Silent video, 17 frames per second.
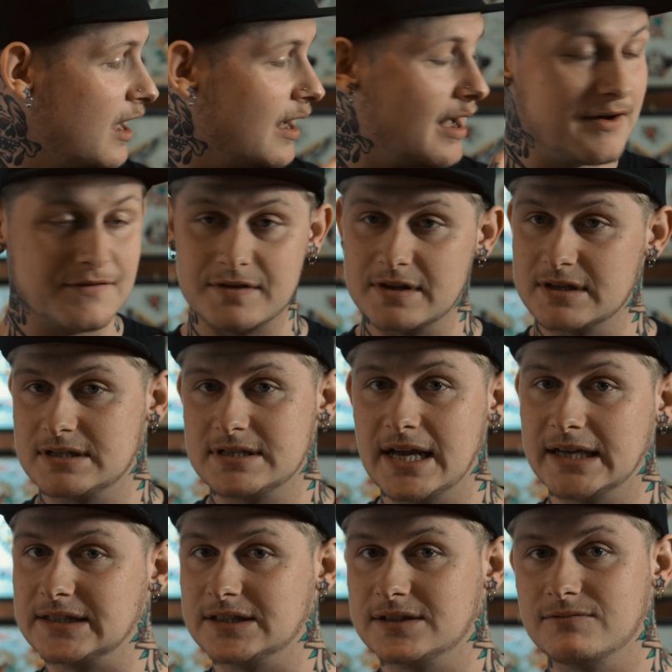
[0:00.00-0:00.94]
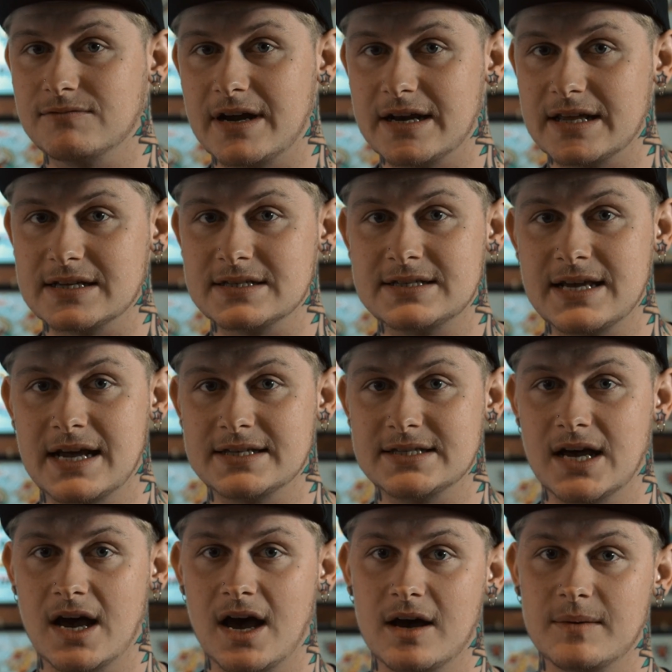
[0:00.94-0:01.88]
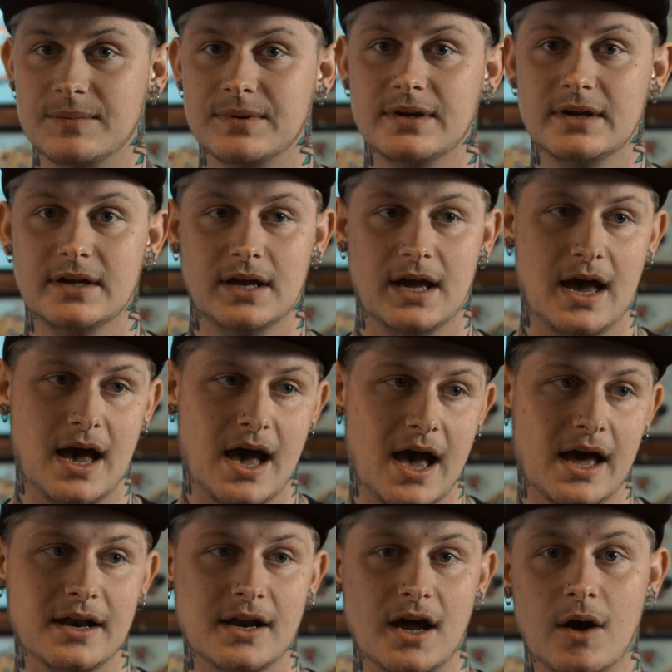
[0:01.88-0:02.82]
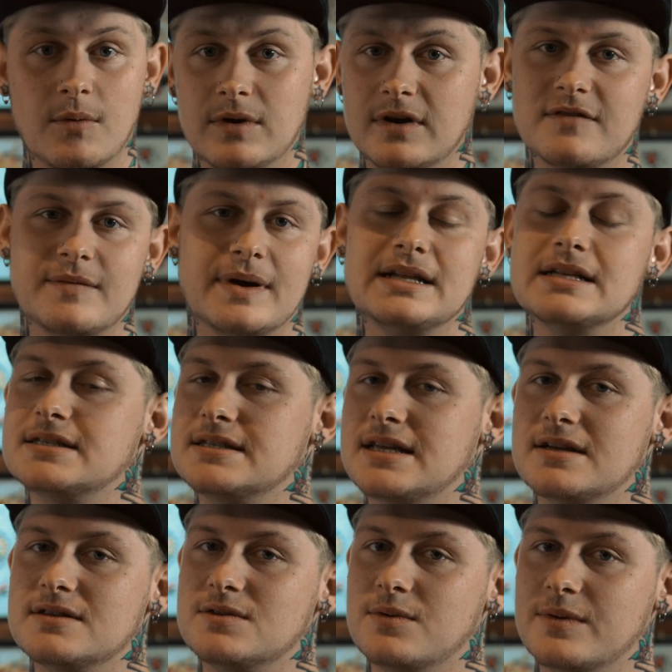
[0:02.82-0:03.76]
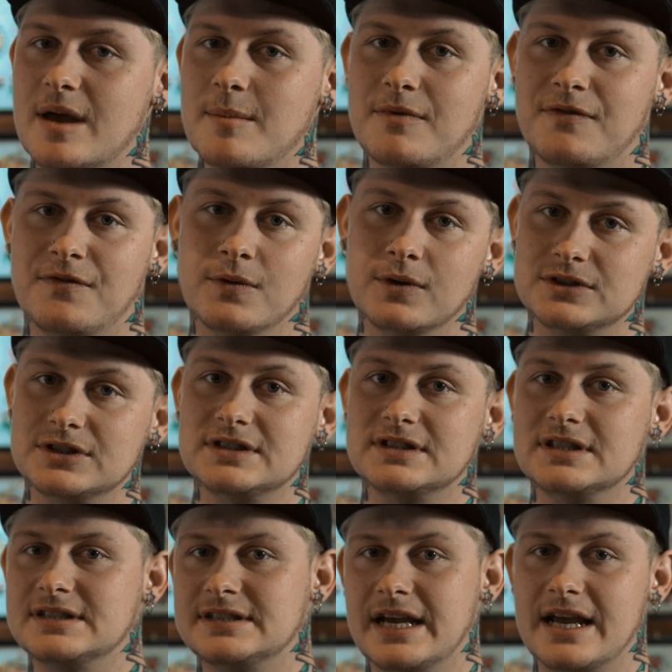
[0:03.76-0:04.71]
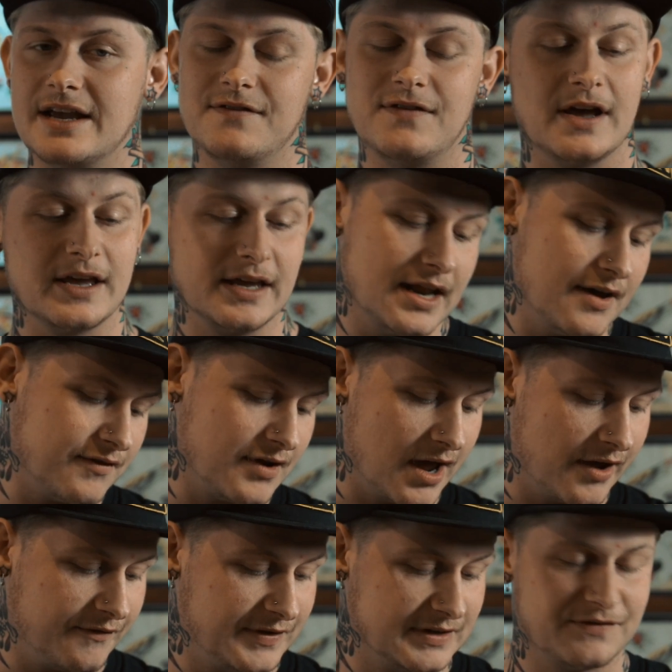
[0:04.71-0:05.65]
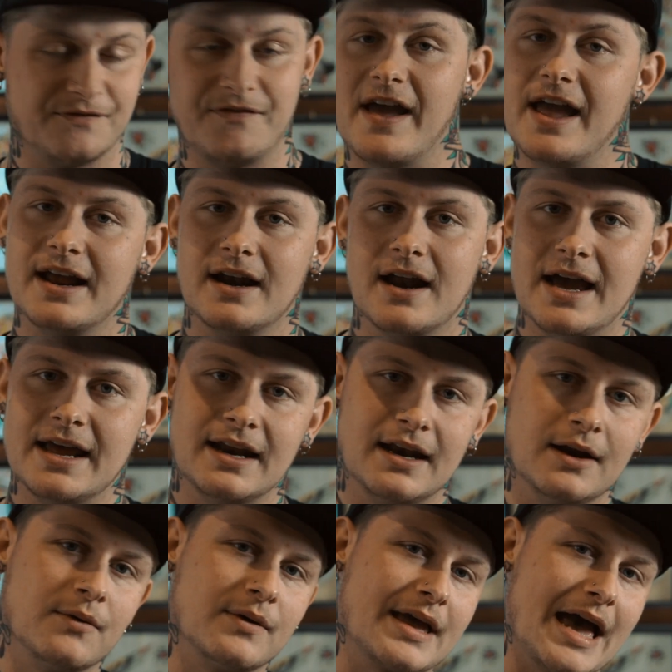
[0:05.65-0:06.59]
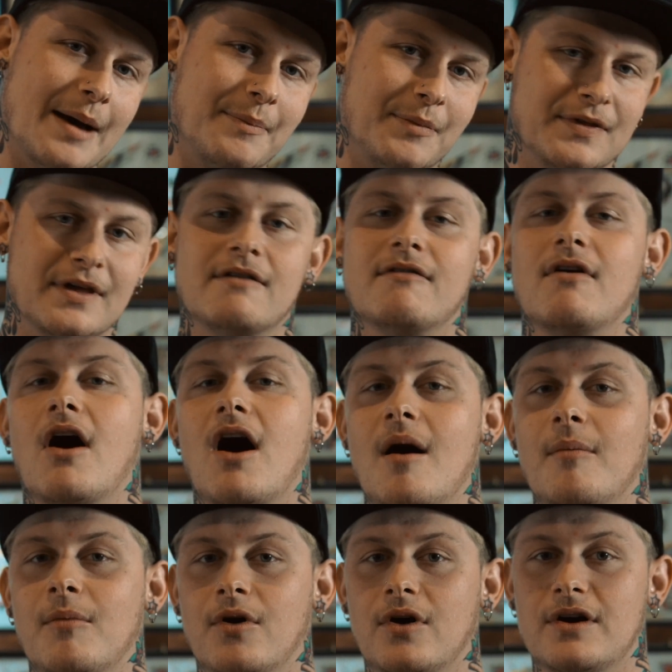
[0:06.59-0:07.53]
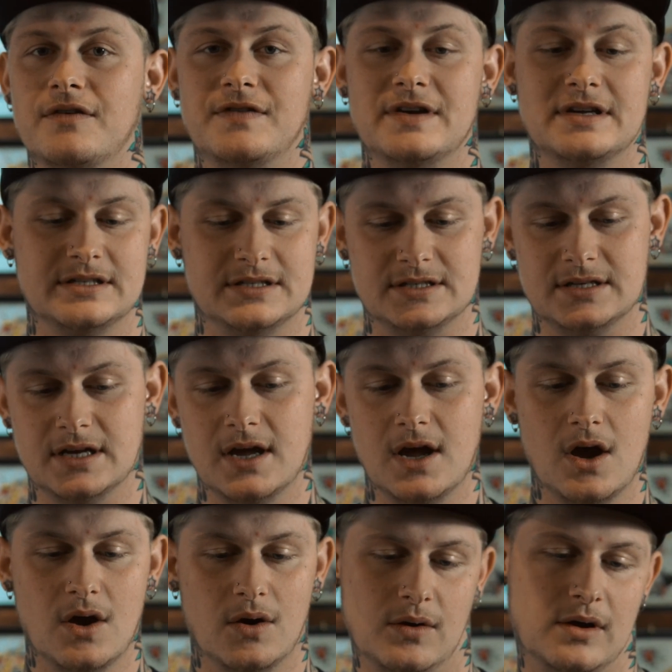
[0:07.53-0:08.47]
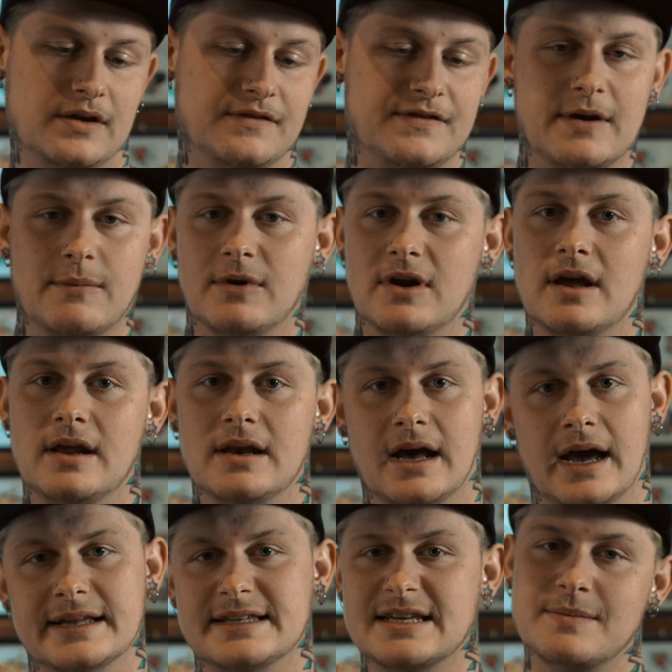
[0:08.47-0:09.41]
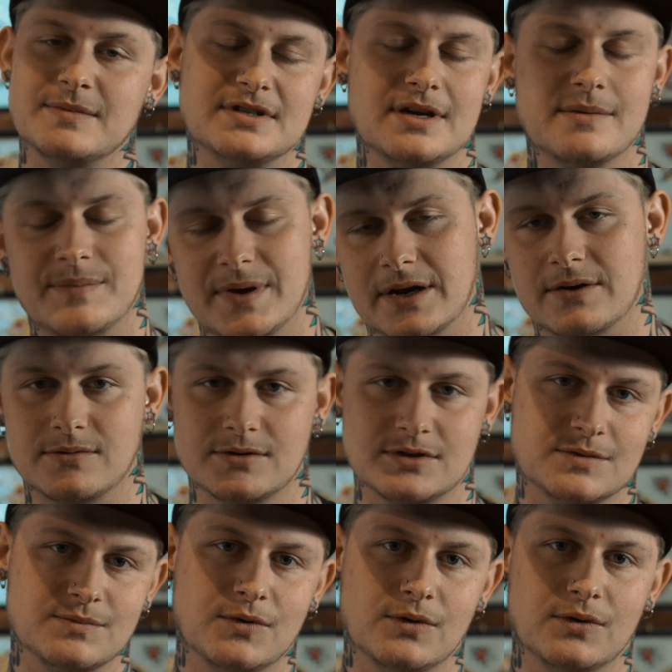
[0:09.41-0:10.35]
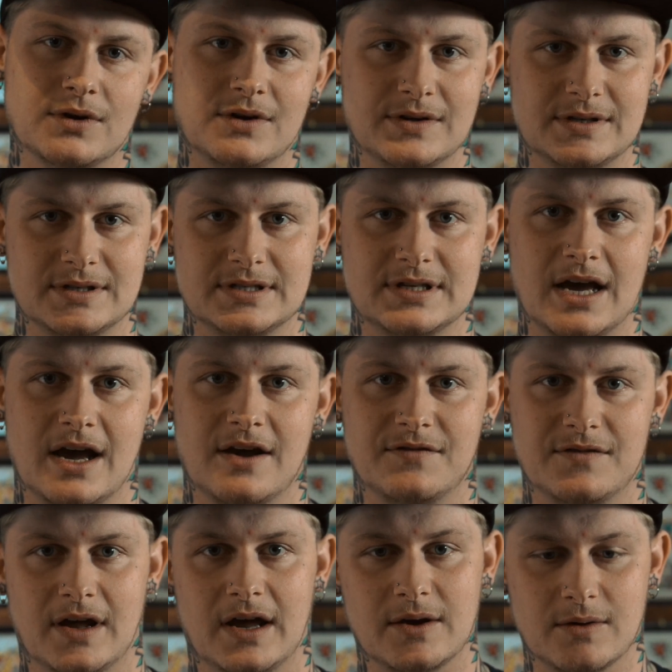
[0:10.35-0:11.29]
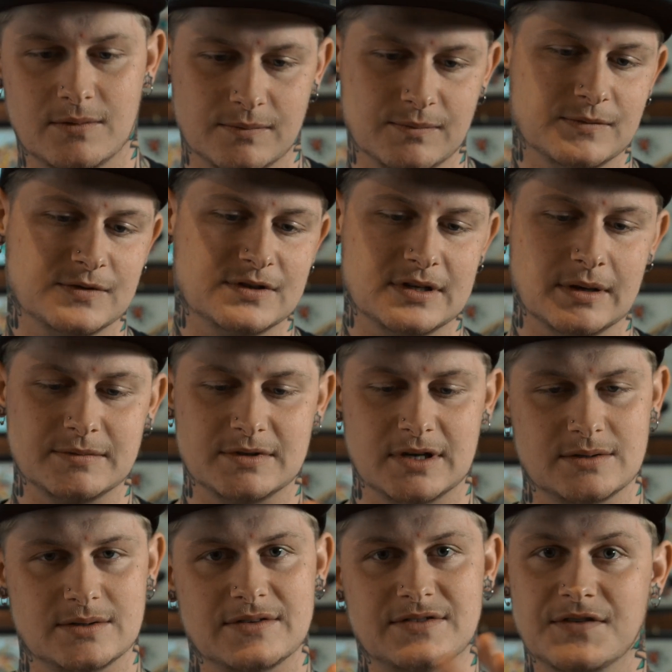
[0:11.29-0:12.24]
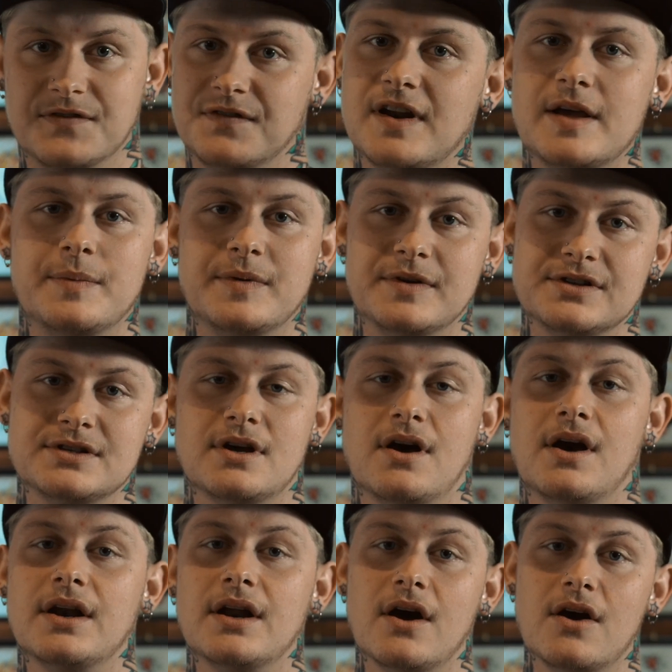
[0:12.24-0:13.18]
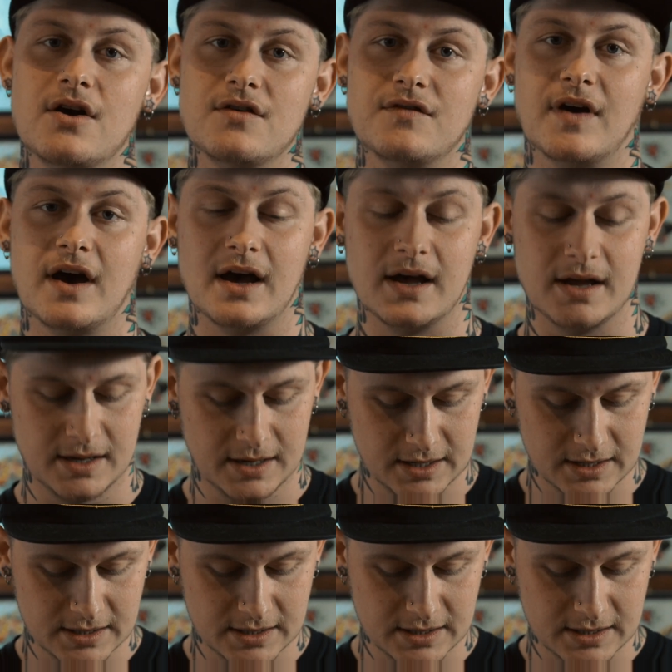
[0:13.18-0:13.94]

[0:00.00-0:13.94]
I have the station ready and set up, and I wouldn't have made a stencil yet before, just to see if, like, you never know if it's fitting like in a little gap in their arm, or if they want it like 10% bigger or smaller and stuff. Like, sometimes you have to flip a design over.